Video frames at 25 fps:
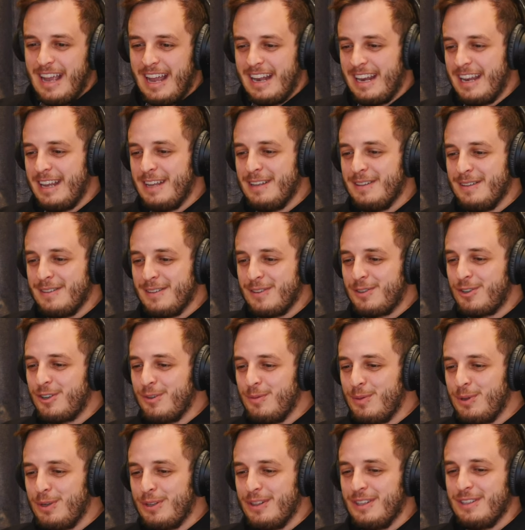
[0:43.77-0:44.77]
And he's
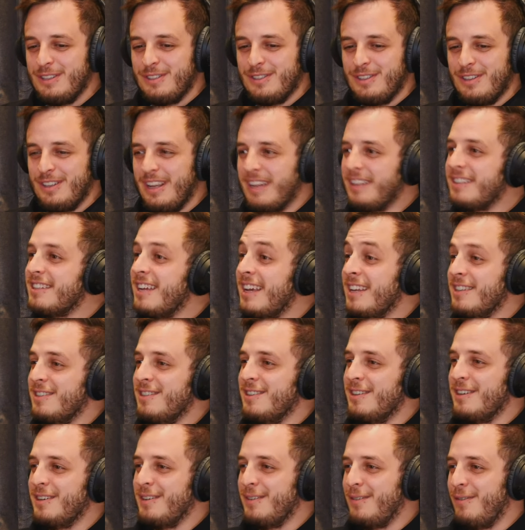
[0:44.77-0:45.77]
attributed this to, like,
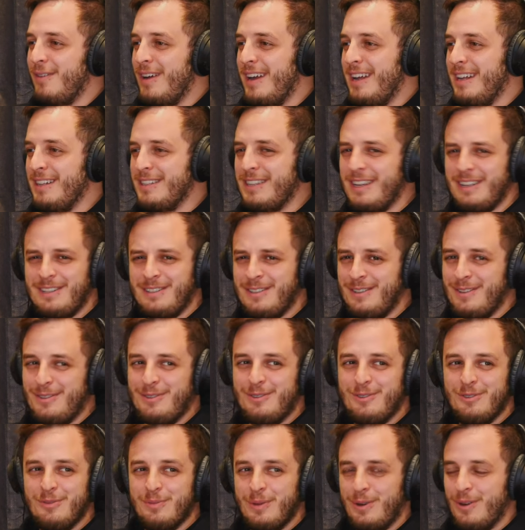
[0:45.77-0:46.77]
Tesla, right? And Tesla's
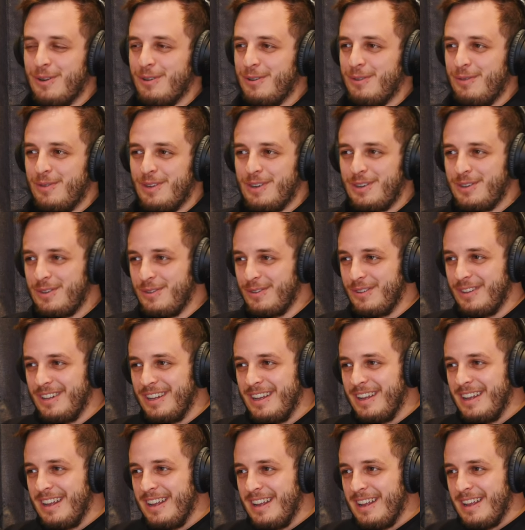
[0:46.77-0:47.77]
super controversial.
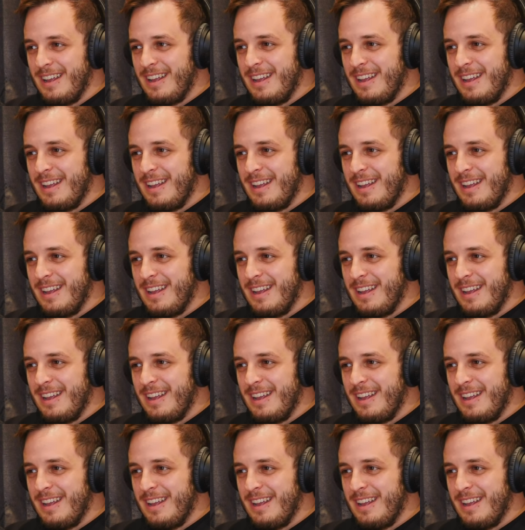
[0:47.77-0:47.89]
Yeah.